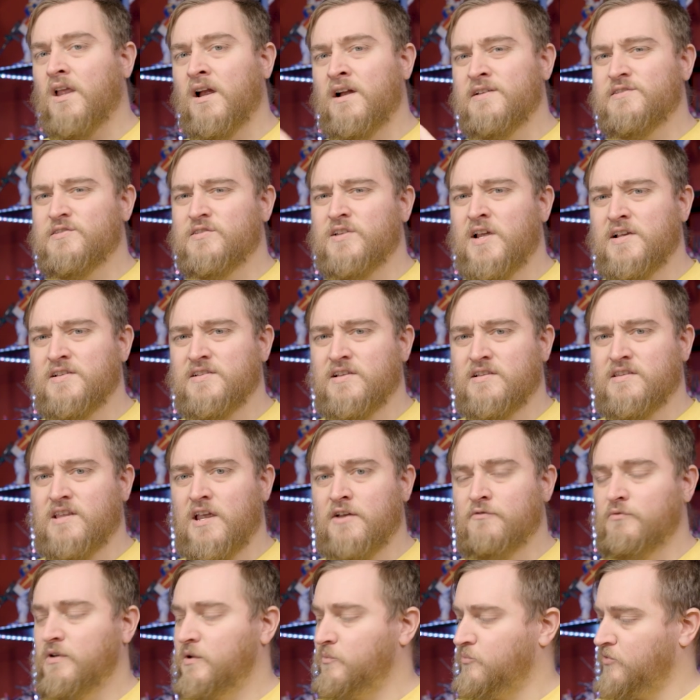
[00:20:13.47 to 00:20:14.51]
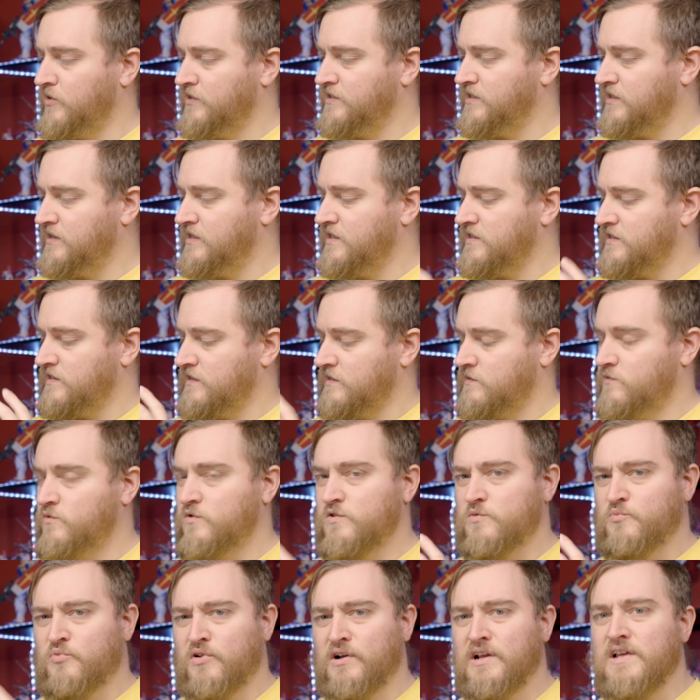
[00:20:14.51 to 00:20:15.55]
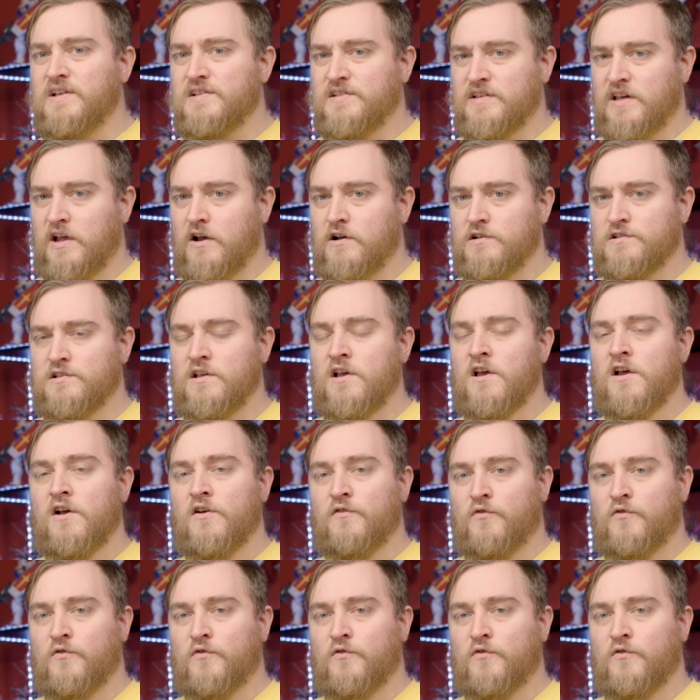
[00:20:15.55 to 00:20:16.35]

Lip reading: It's nice that they reprinted this. This was pretty scarce